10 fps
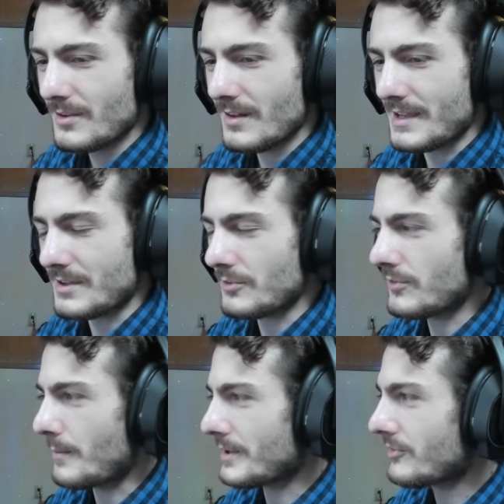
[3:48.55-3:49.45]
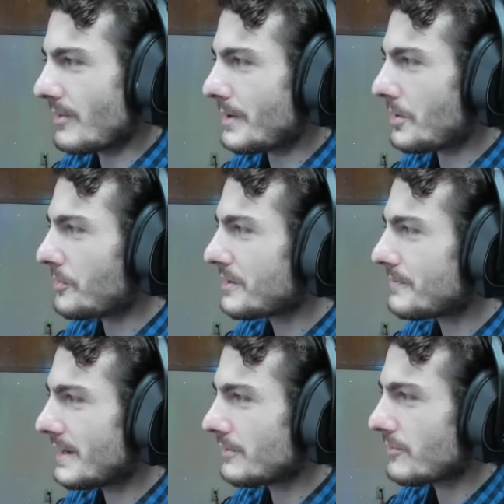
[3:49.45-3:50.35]
like subbing to them on
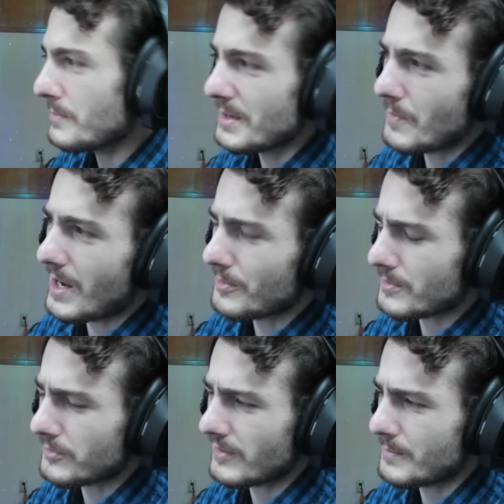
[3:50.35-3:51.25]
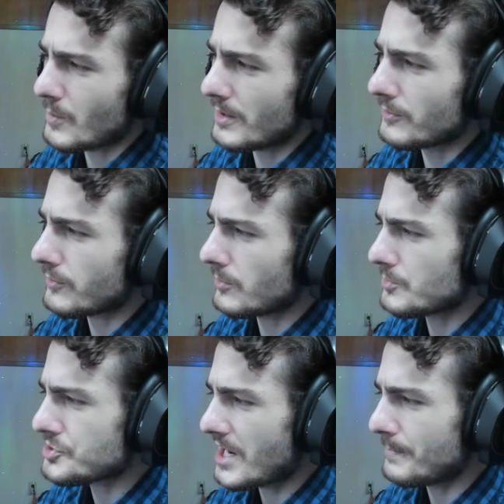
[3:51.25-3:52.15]
OnlyFans, and meanwhile they're the same ones
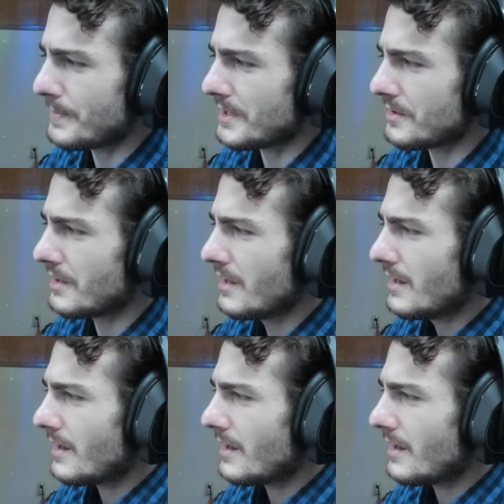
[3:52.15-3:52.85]
who champion